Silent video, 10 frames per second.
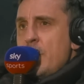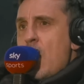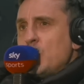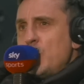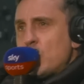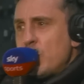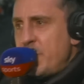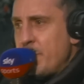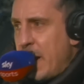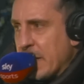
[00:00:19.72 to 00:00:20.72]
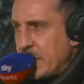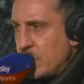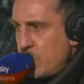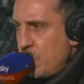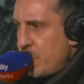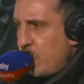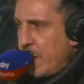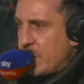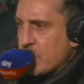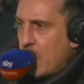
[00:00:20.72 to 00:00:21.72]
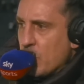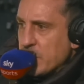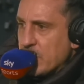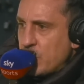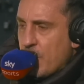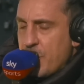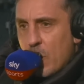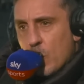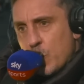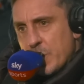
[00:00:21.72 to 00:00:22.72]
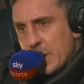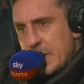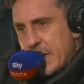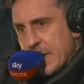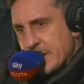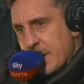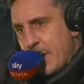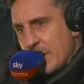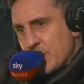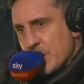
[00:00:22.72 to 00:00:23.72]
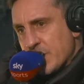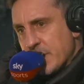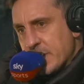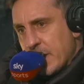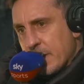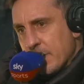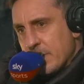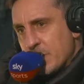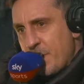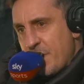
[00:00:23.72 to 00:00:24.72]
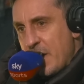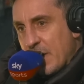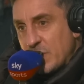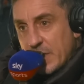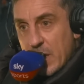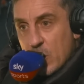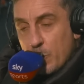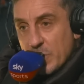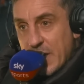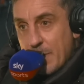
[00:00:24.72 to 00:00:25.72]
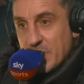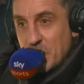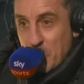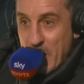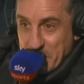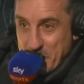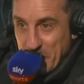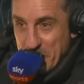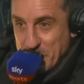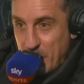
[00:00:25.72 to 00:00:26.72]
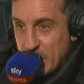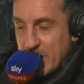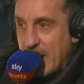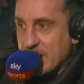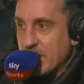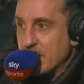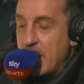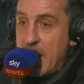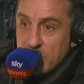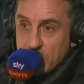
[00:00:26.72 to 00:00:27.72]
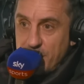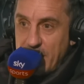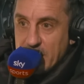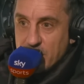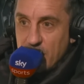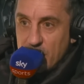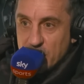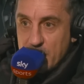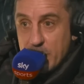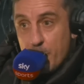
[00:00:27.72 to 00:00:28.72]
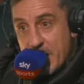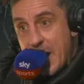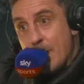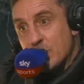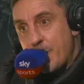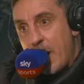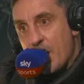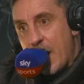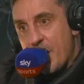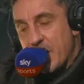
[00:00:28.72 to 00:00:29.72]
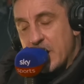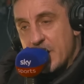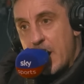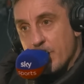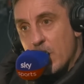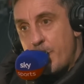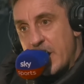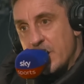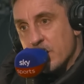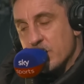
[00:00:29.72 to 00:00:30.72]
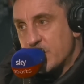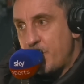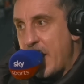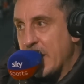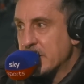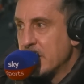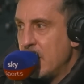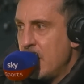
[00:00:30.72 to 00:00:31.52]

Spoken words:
No, do you know something, Martin? 2-3 weeks ago, I was asked who I thought would win the league, and I said Manchester City. And to be fair, I've said it a couple of times since you asked me on this podcast. Yeah. And Arsenal fans have obviously been up in arms about that, thinking that I'm not paying them respect.